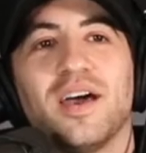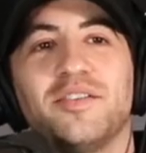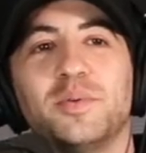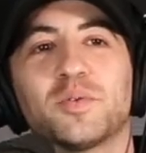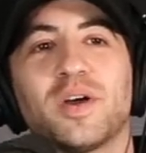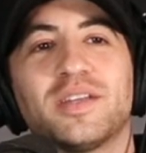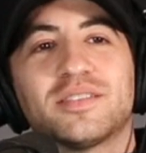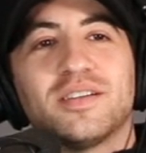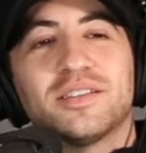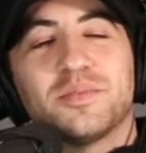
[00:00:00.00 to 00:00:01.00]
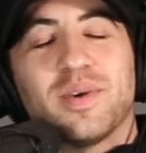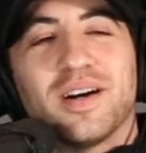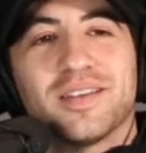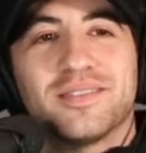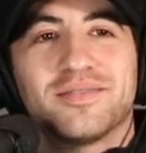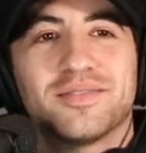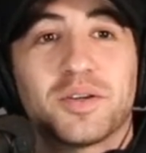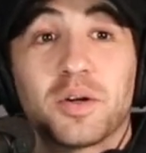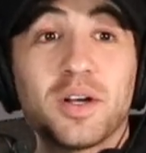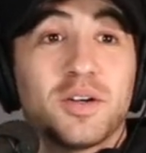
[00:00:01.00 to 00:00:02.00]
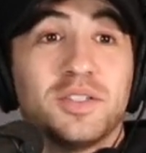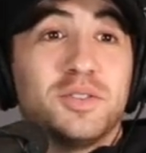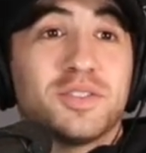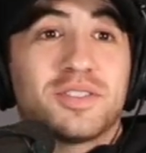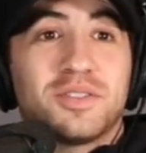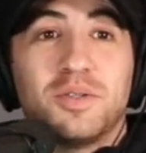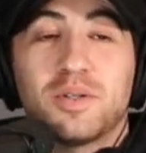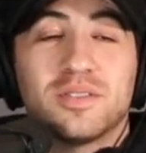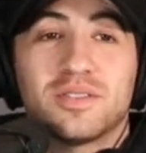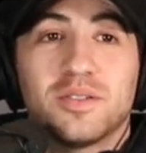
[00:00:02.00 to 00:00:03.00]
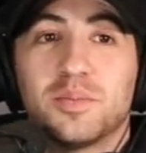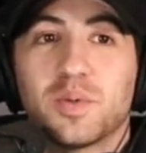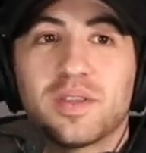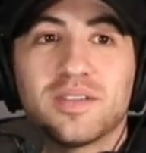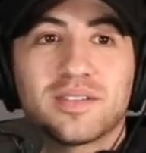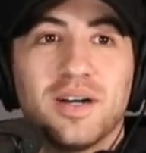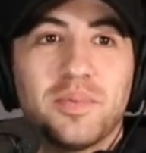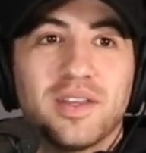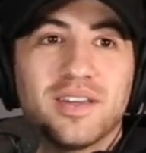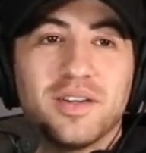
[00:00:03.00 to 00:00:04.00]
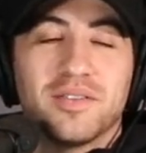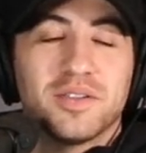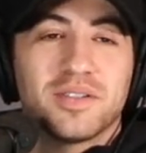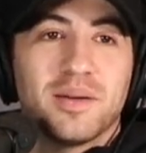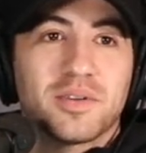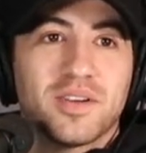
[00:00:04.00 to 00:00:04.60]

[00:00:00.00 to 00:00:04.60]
Have you been writing songs about it? Or, or are you just too consumed with his company that you have no time to